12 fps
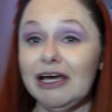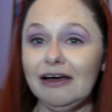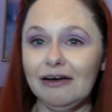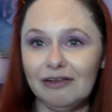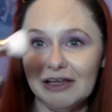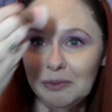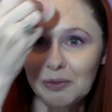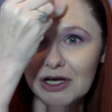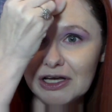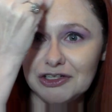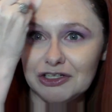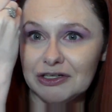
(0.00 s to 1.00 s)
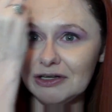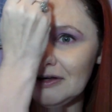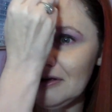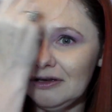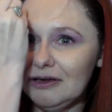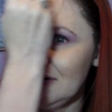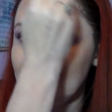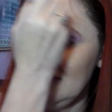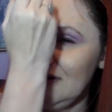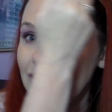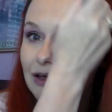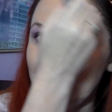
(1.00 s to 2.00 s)
take a clean brush
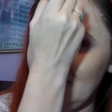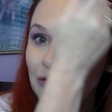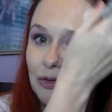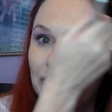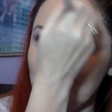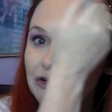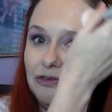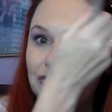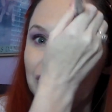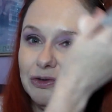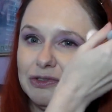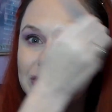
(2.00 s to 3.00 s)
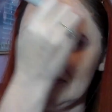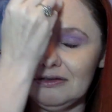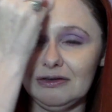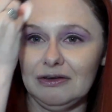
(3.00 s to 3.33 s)
and go through and diffuse.